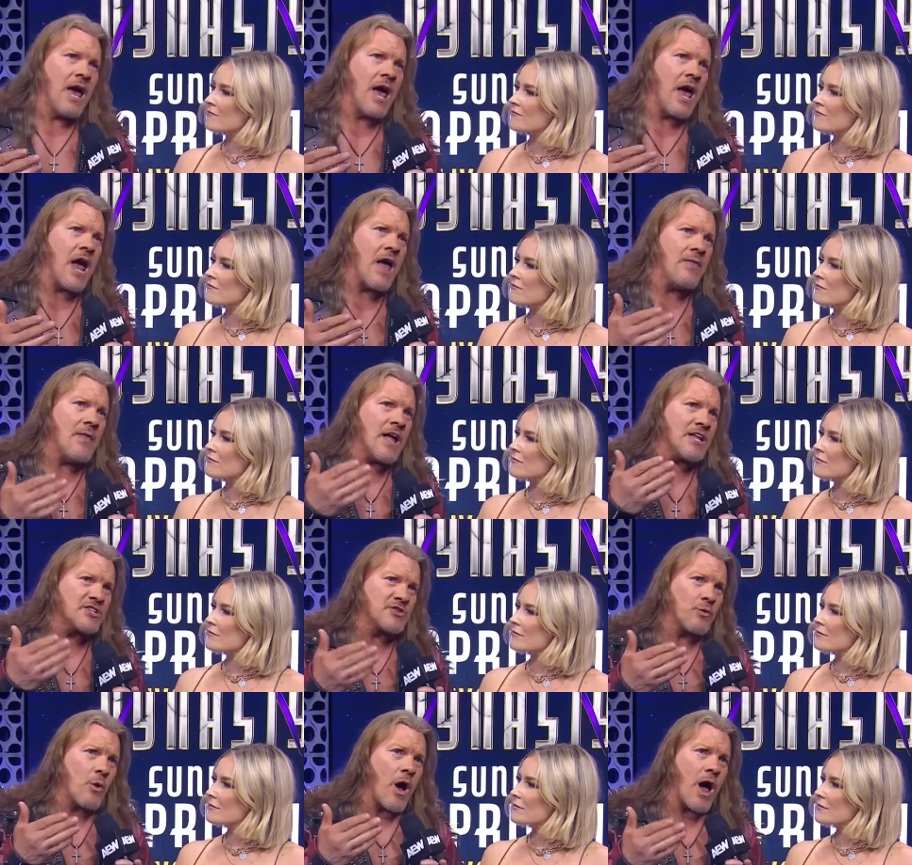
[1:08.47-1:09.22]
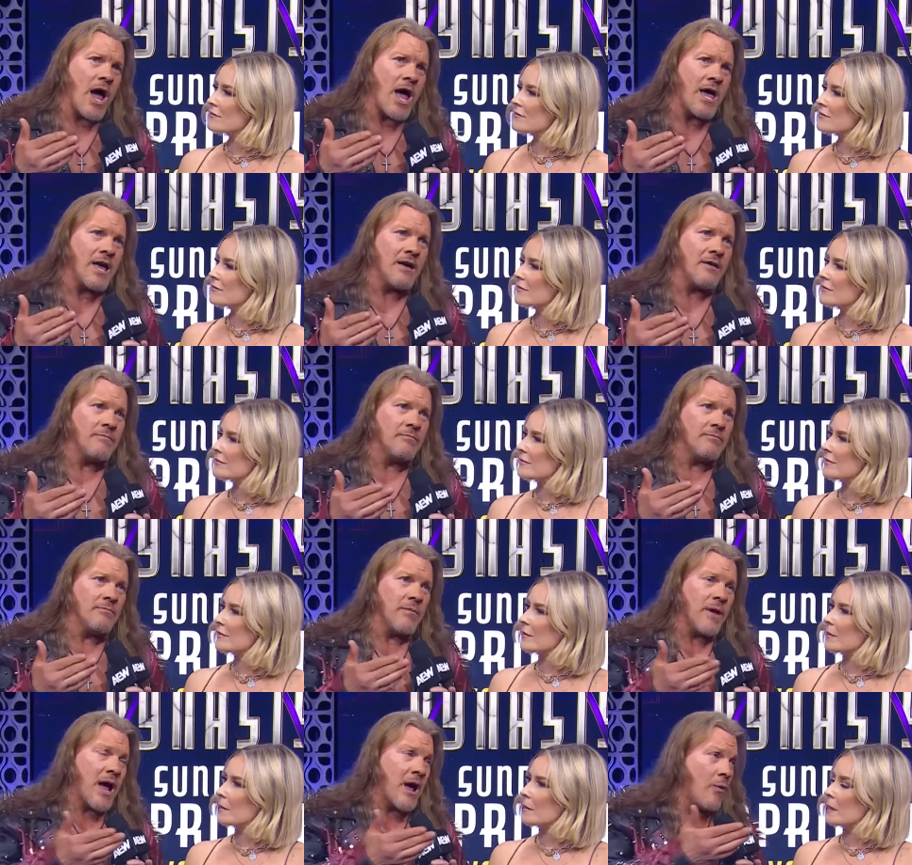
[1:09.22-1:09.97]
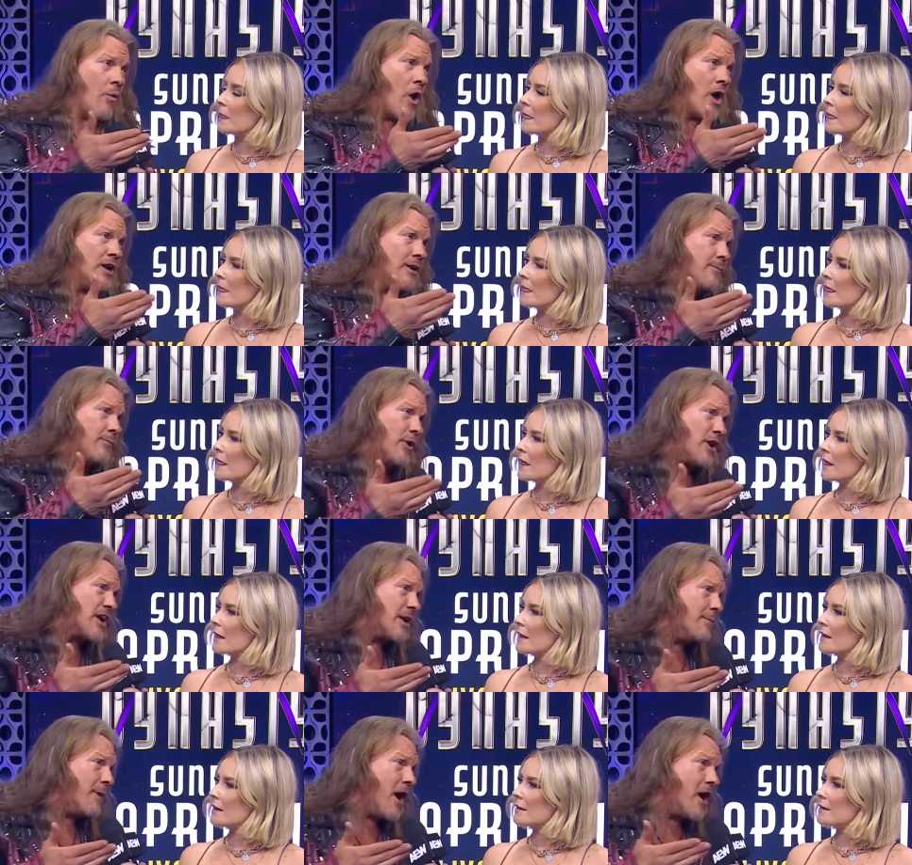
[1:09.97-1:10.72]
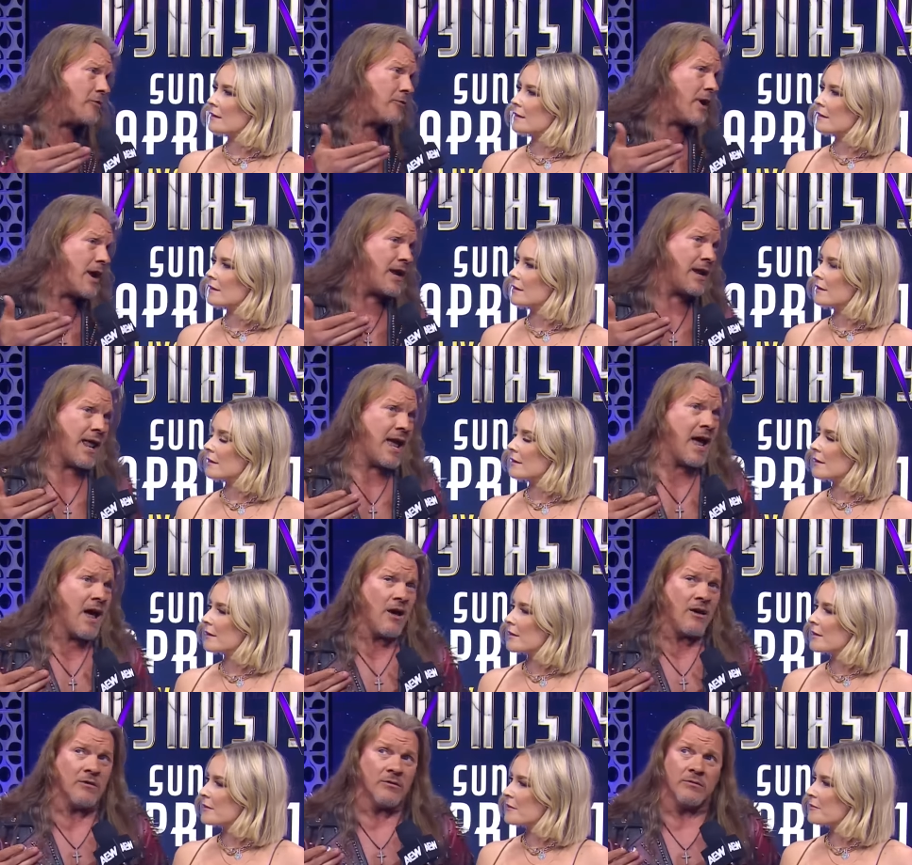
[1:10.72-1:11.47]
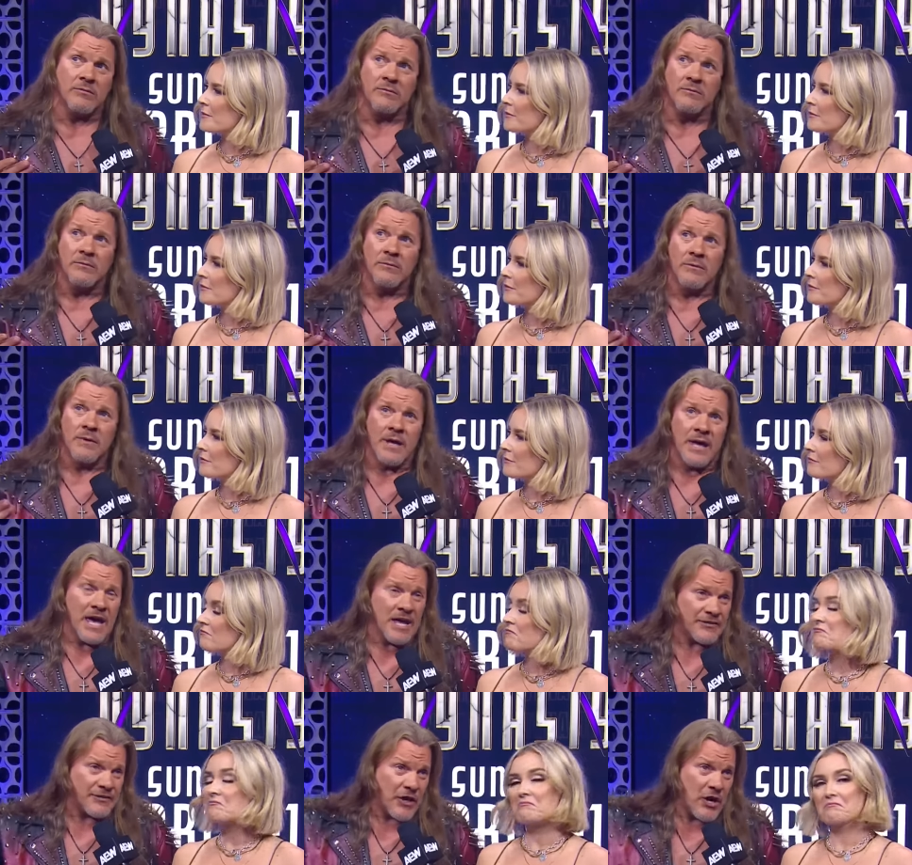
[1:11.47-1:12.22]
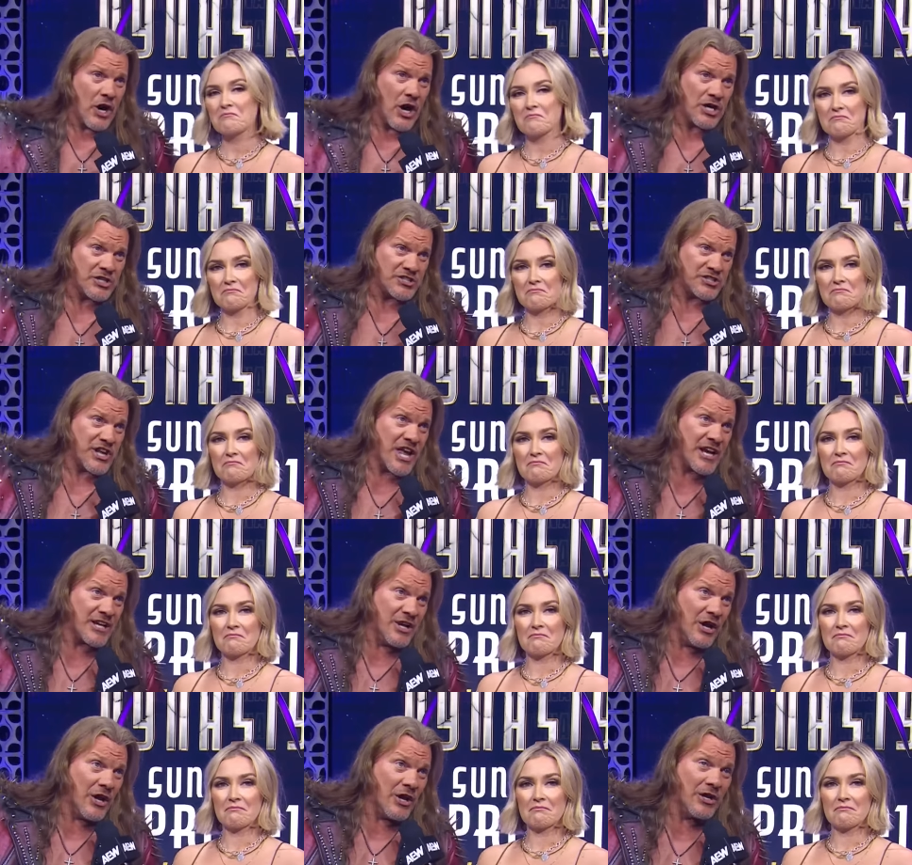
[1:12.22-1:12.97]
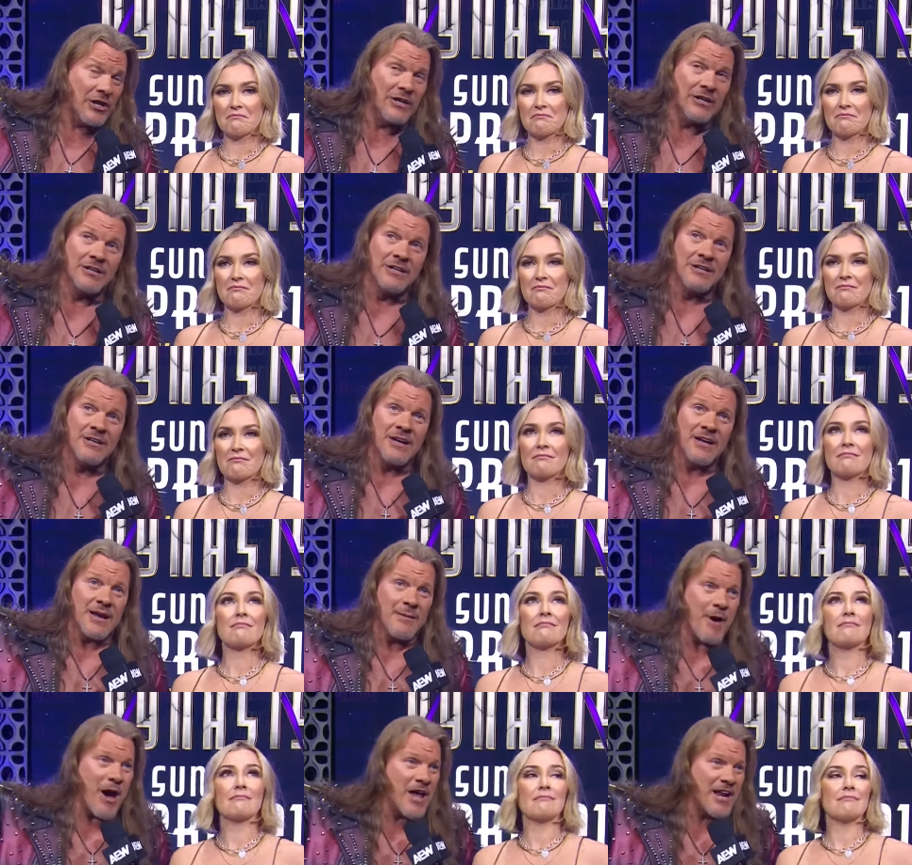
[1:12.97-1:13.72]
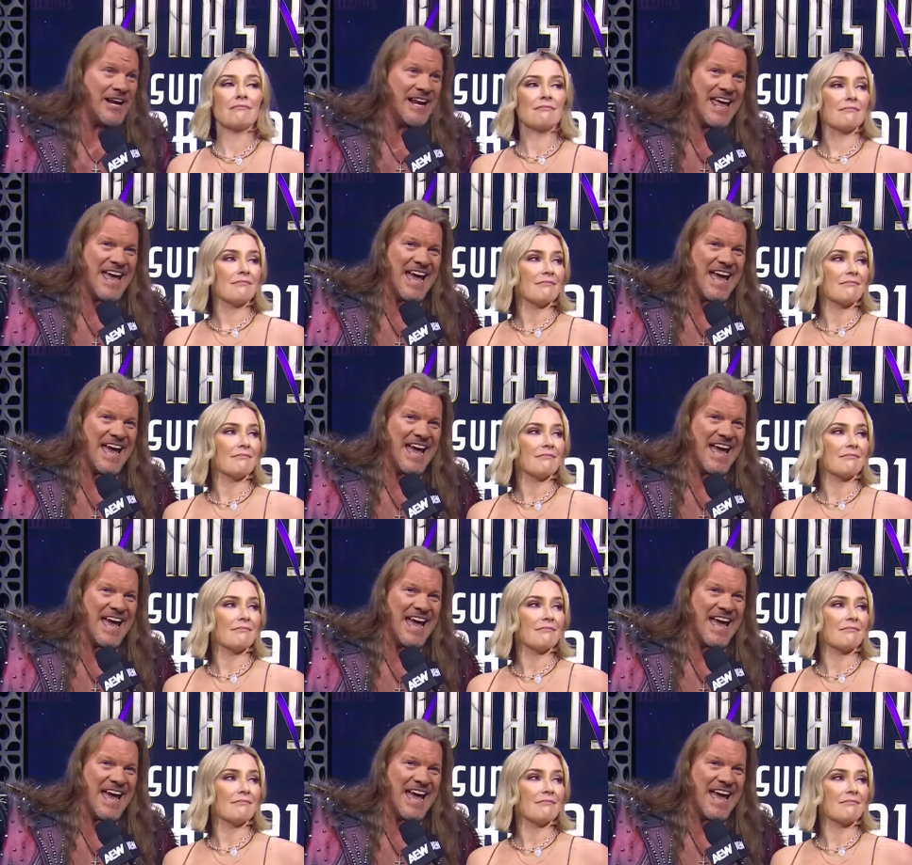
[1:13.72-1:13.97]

Speaker 1: And that's why I want to bring him out right now. Hit the Hook signal. Come on and hit